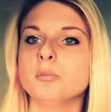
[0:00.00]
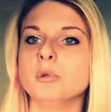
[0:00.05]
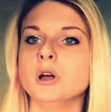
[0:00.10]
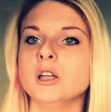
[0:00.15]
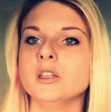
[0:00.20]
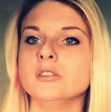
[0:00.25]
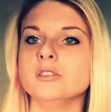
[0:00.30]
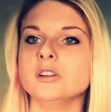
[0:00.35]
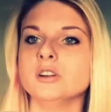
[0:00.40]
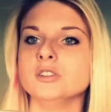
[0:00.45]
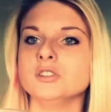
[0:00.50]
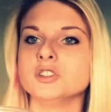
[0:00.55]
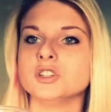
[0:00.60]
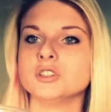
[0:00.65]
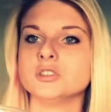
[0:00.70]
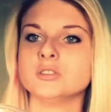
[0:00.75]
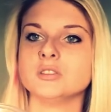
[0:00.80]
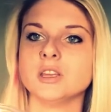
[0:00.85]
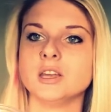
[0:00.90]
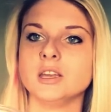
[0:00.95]
but they're
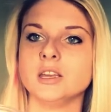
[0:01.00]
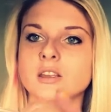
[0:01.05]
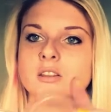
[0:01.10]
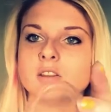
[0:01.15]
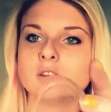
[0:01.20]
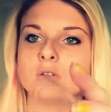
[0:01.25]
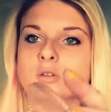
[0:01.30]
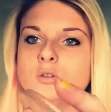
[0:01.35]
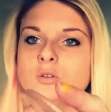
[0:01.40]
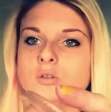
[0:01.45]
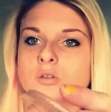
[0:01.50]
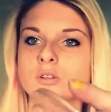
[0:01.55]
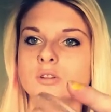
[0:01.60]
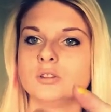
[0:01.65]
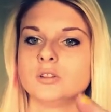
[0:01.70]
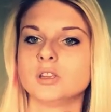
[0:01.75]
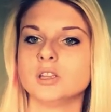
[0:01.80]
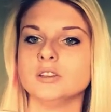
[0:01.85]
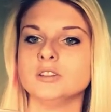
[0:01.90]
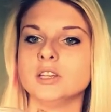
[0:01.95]
just like little
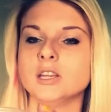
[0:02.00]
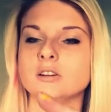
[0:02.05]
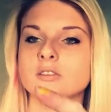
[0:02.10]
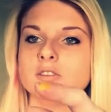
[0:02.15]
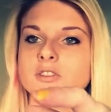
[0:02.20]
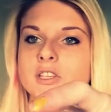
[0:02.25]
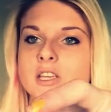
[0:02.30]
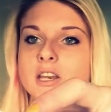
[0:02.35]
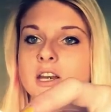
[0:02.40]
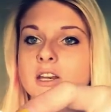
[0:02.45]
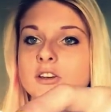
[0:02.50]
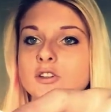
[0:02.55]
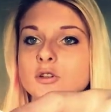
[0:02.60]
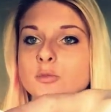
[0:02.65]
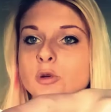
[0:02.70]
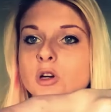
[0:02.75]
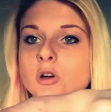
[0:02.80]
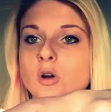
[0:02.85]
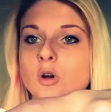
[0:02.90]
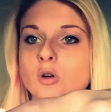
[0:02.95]
containers, and I do
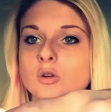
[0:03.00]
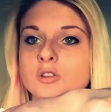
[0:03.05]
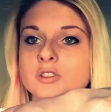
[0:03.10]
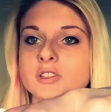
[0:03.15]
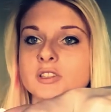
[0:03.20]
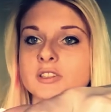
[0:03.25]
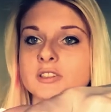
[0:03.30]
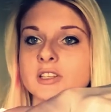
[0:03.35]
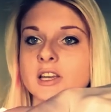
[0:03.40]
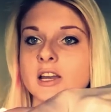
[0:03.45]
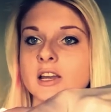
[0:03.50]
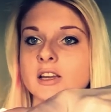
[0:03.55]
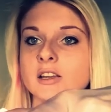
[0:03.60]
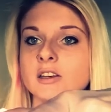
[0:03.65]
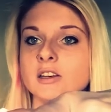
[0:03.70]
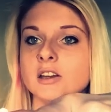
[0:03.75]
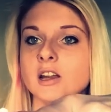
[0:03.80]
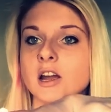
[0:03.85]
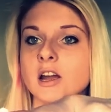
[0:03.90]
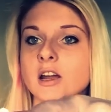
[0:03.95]
put holes in the
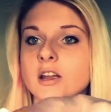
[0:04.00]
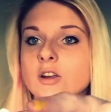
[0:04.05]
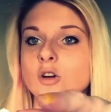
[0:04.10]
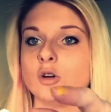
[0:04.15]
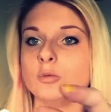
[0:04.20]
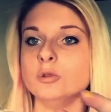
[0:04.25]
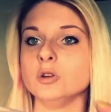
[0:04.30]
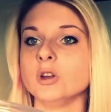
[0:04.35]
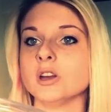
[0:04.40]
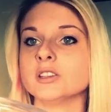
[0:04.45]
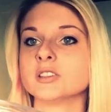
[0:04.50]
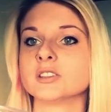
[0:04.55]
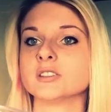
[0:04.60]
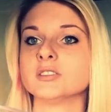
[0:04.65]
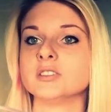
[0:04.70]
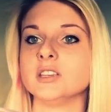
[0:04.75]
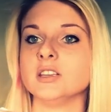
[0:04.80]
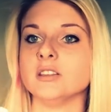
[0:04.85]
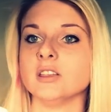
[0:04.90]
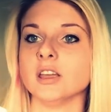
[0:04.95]
side. I hope you guys
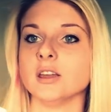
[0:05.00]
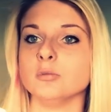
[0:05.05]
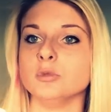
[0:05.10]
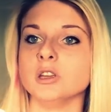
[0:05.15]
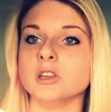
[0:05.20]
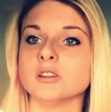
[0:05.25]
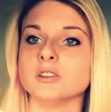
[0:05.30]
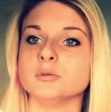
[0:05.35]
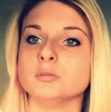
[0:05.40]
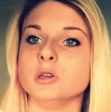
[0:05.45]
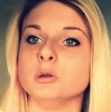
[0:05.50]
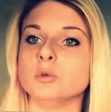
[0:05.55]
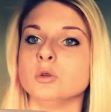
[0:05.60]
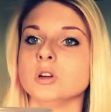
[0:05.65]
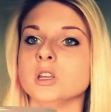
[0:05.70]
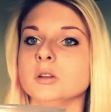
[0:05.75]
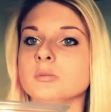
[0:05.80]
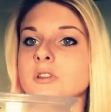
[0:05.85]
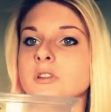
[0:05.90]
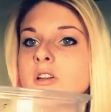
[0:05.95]
can see that because people
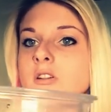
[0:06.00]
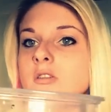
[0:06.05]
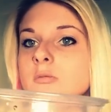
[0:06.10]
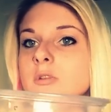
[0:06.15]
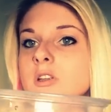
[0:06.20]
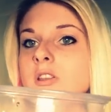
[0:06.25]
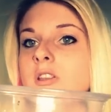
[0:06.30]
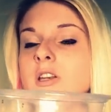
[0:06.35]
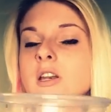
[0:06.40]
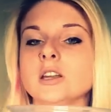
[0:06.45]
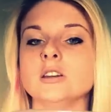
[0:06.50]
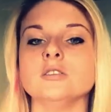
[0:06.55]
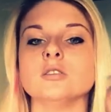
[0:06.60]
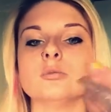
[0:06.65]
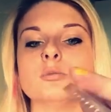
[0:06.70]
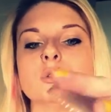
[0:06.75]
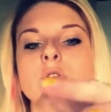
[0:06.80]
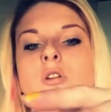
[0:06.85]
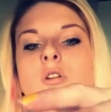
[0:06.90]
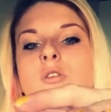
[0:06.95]
keep telling me that I
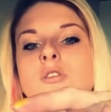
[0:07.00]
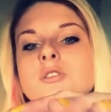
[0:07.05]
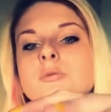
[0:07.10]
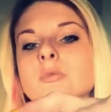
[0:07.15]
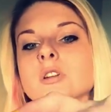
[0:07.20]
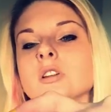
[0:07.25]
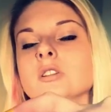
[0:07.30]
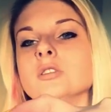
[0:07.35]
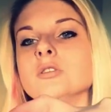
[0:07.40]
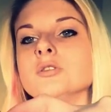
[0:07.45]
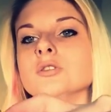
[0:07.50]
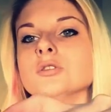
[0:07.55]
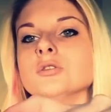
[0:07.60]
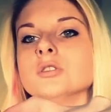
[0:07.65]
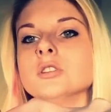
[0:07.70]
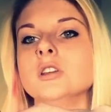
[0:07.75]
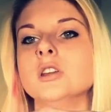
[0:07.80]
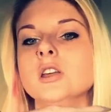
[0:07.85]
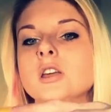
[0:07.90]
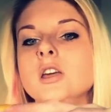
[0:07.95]
don't put holes in my
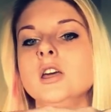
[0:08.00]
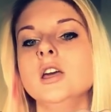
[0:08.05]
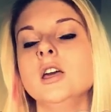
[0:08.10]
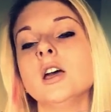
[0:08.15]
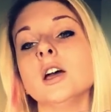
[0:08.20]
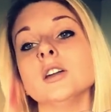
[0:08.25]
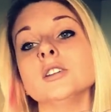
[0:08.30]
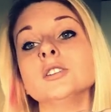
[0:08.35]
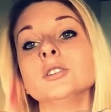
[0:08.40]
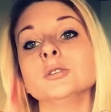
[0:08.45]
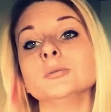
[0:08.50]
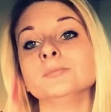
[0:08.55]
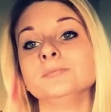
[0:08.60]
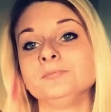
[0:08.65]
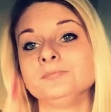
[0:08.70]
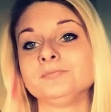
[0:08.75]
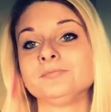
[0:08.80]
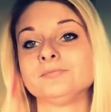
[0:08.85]
enclosures. I do.